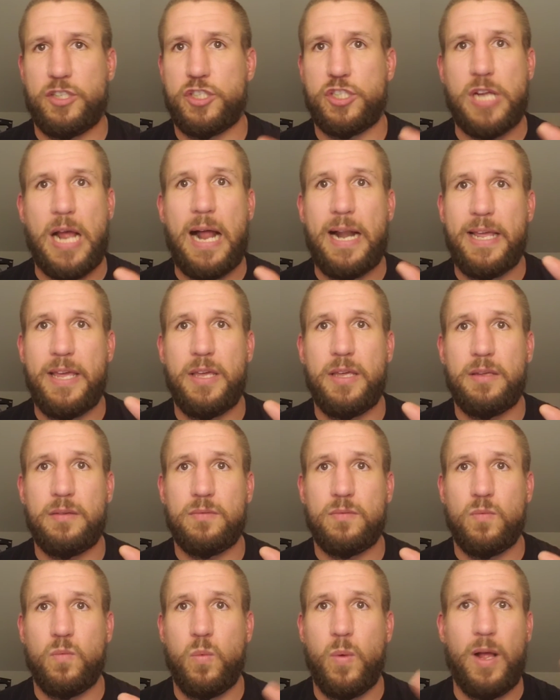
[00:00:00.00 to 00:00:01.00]

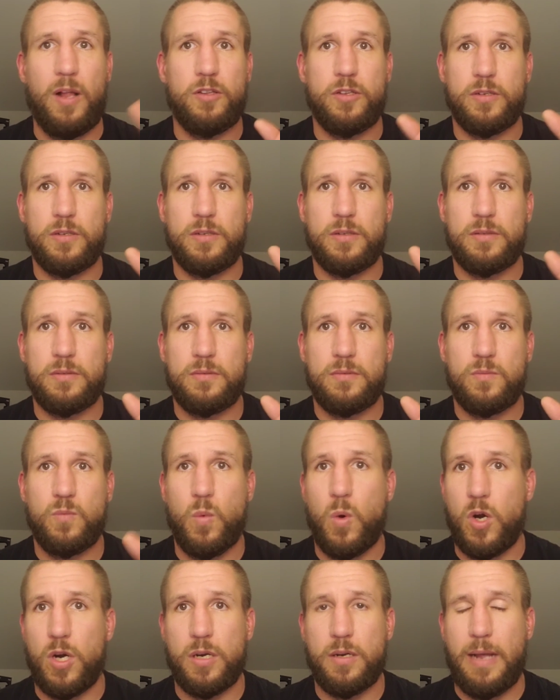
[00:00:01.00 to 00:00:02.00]
shoddy welder
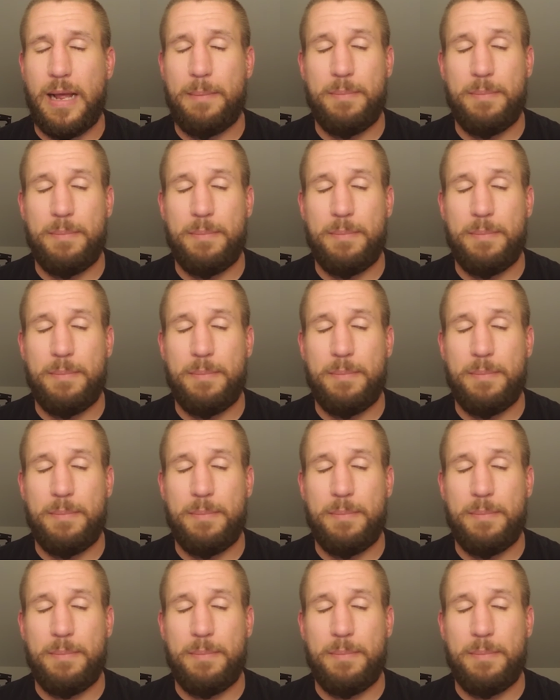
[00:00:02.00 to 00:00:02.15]
work.